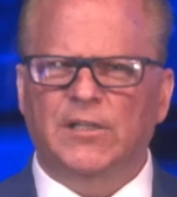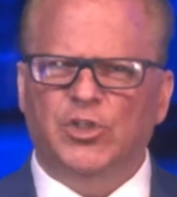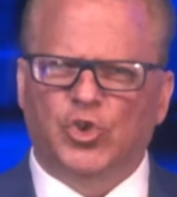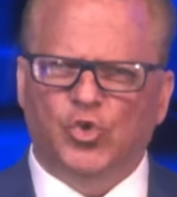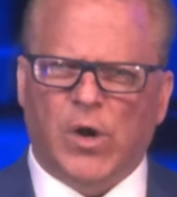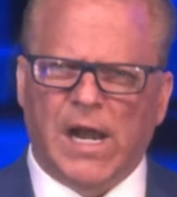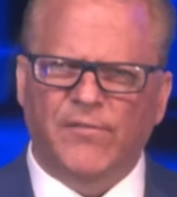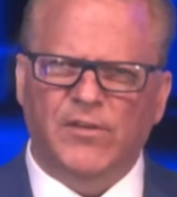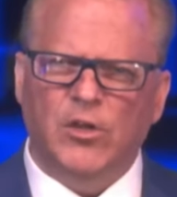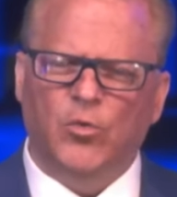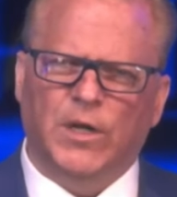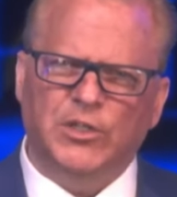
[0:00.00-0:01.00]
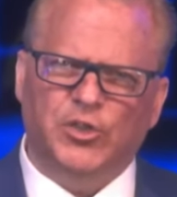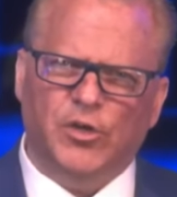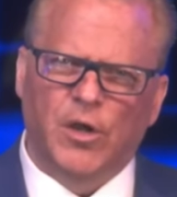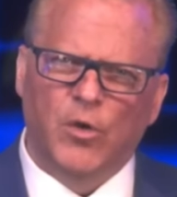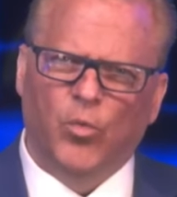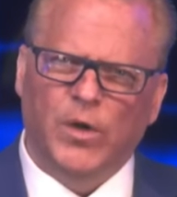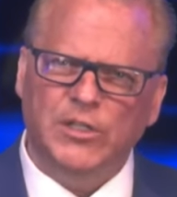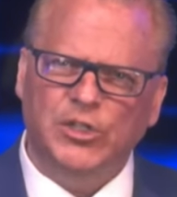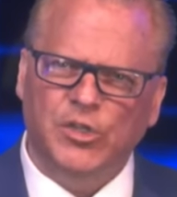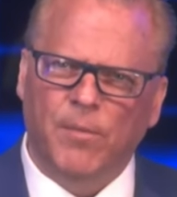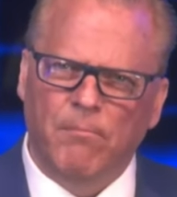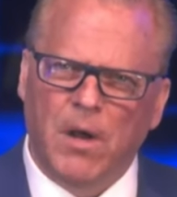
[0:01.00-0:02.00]
driving you? What's your
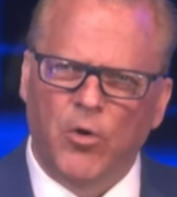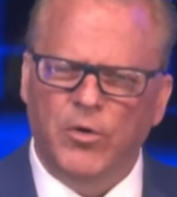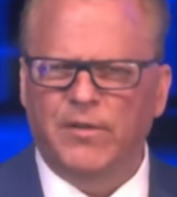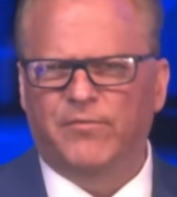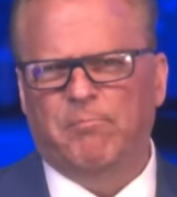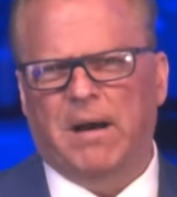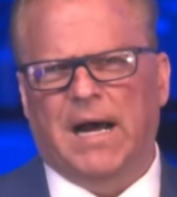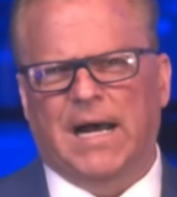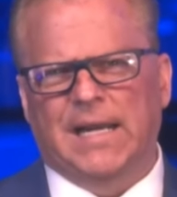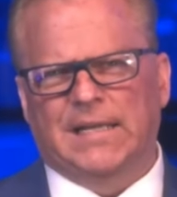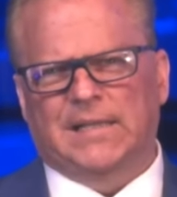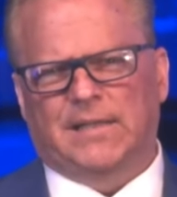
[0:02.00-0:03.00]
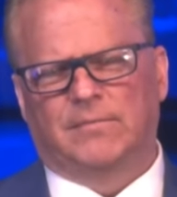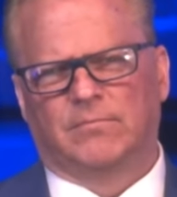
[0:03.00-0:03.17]
what's the motive behind it?